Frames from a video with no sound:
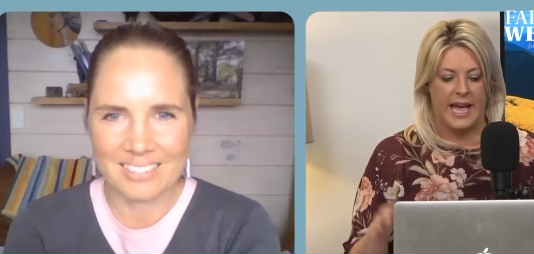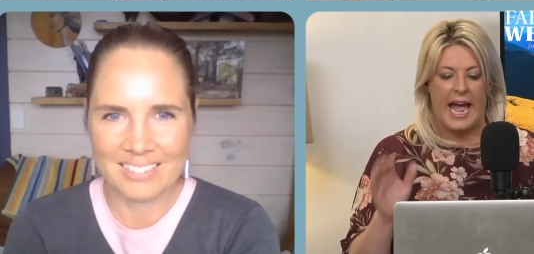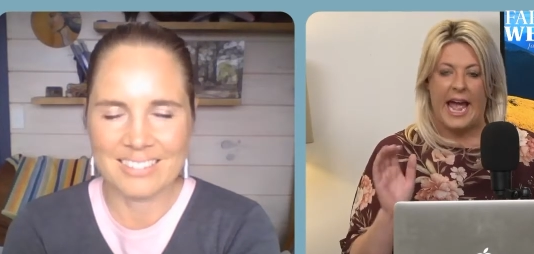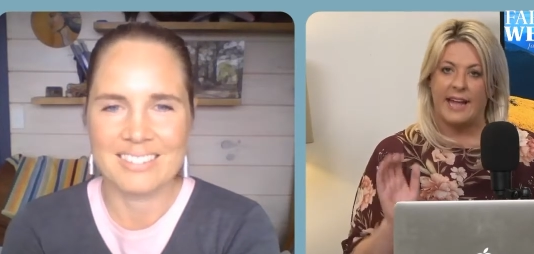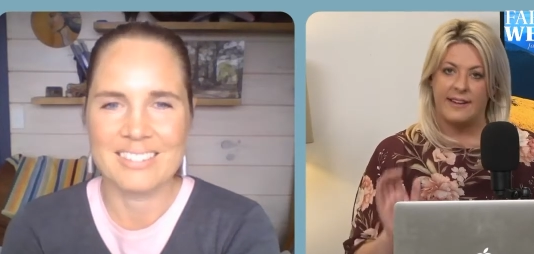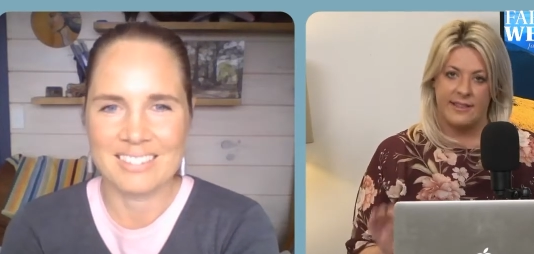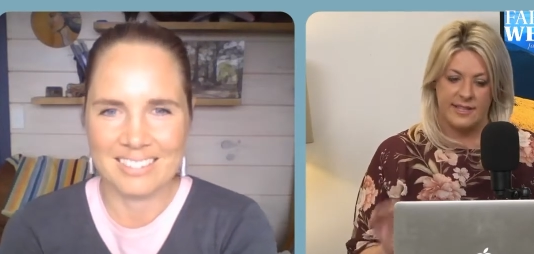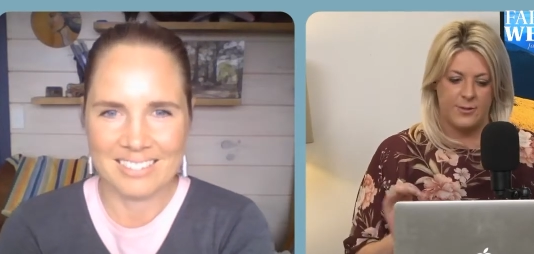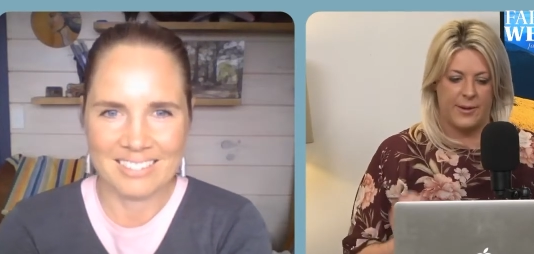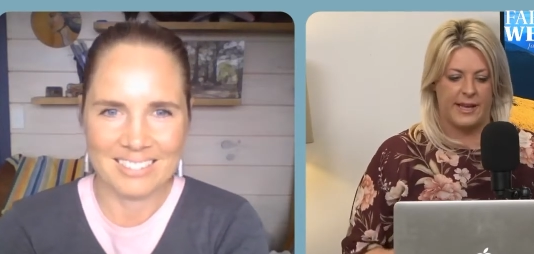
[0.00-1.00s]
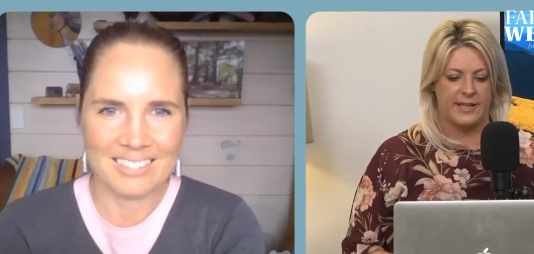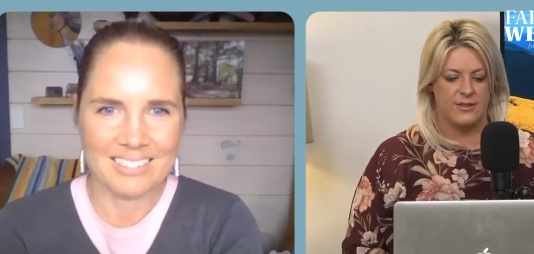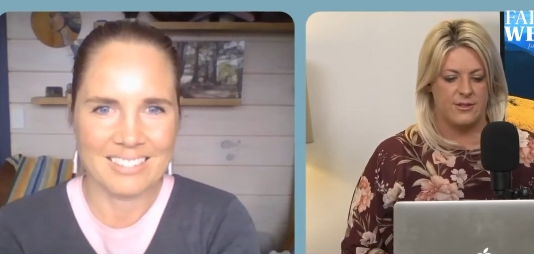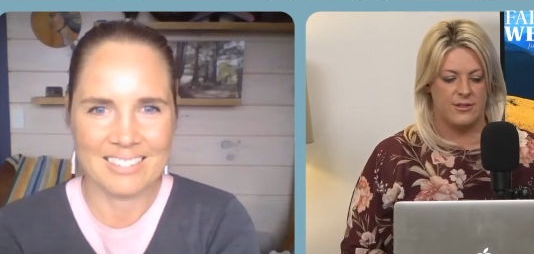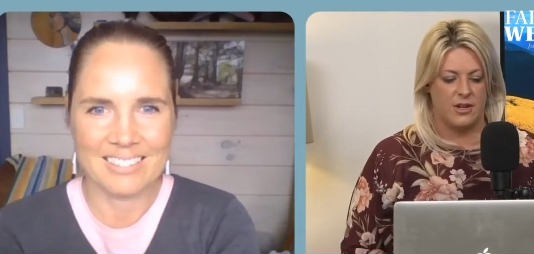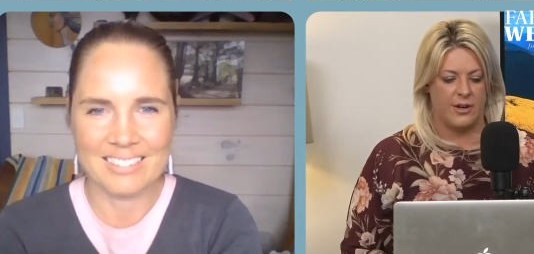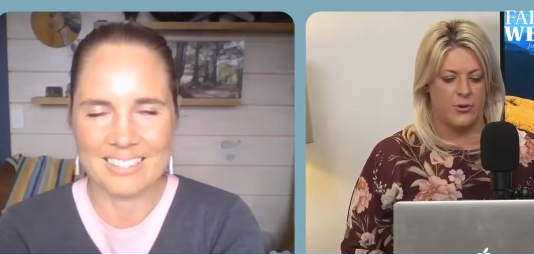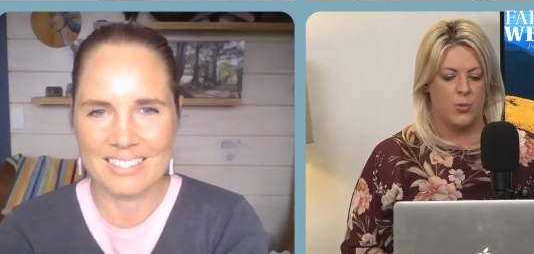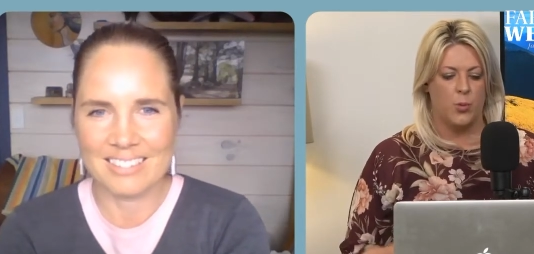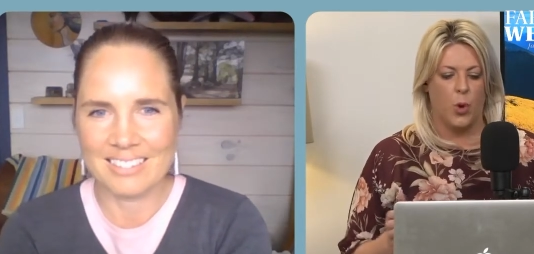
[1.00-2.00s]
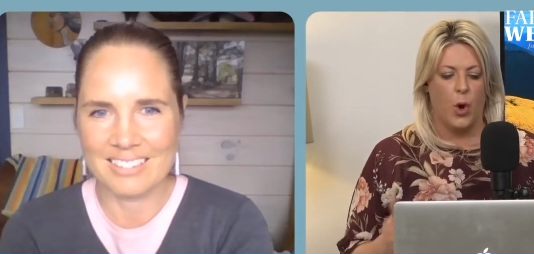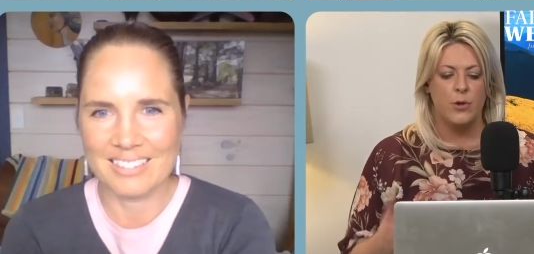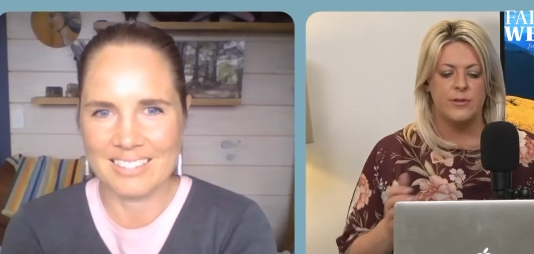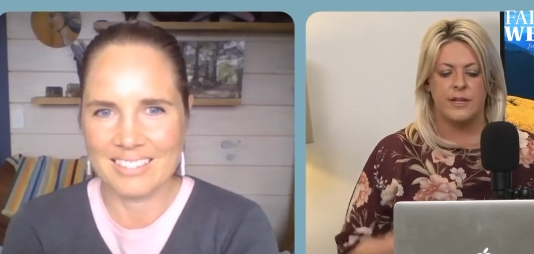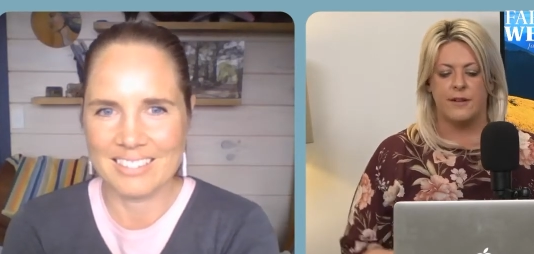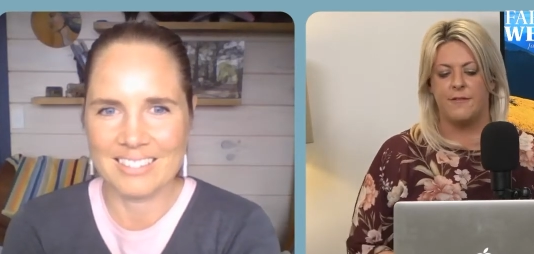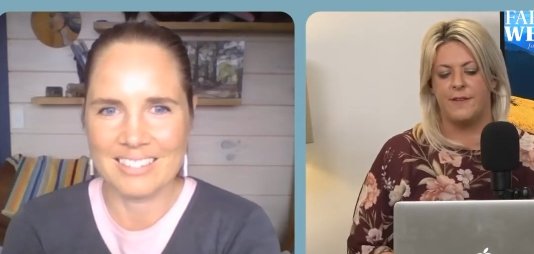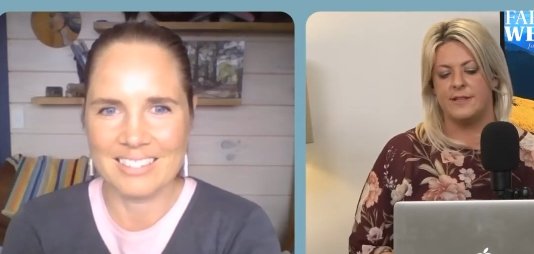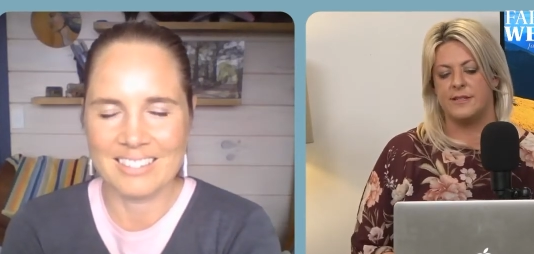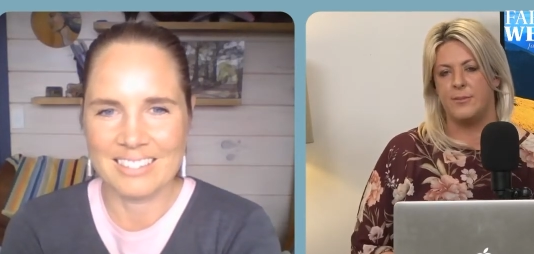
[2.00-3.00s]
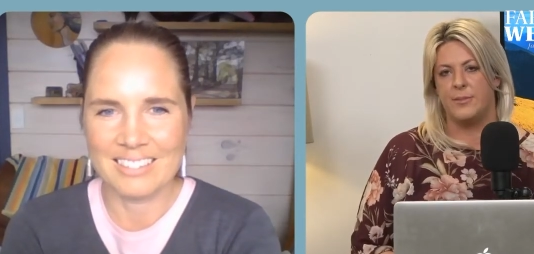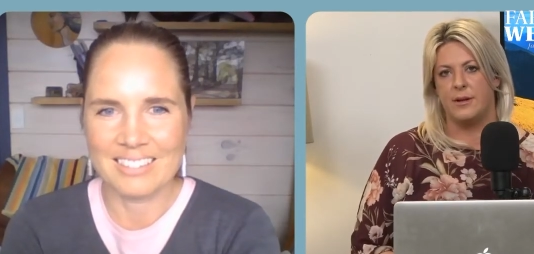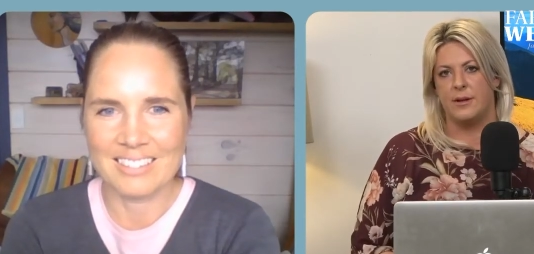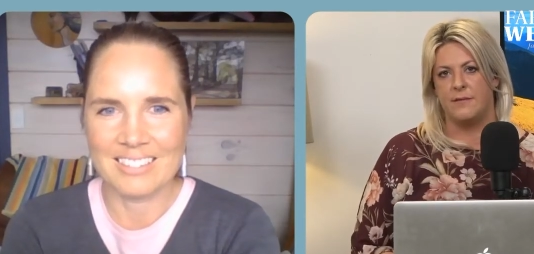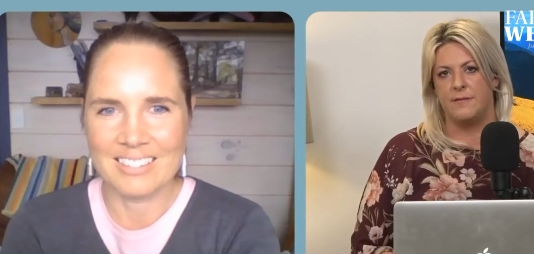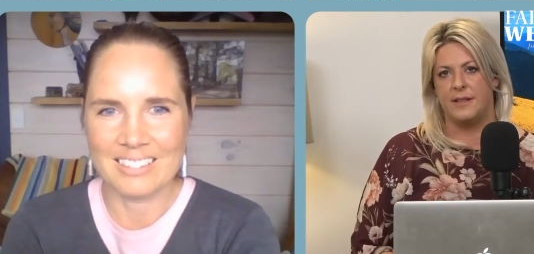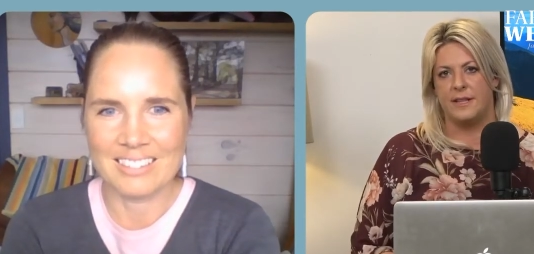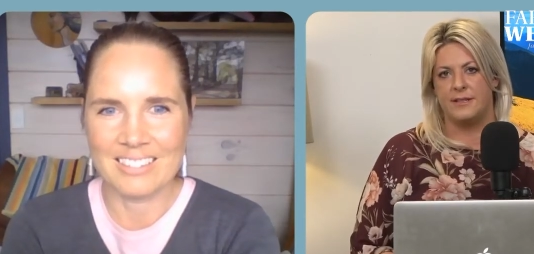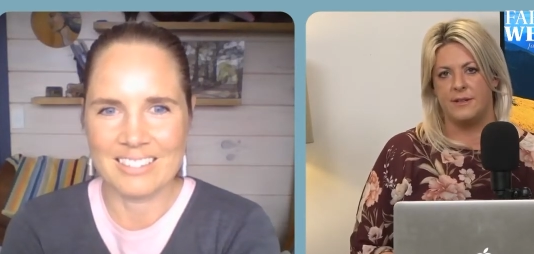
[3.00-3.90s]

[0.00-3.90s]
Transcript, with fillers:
Speaker 1: and this week it's entitled, well, who's going to fit the bill for these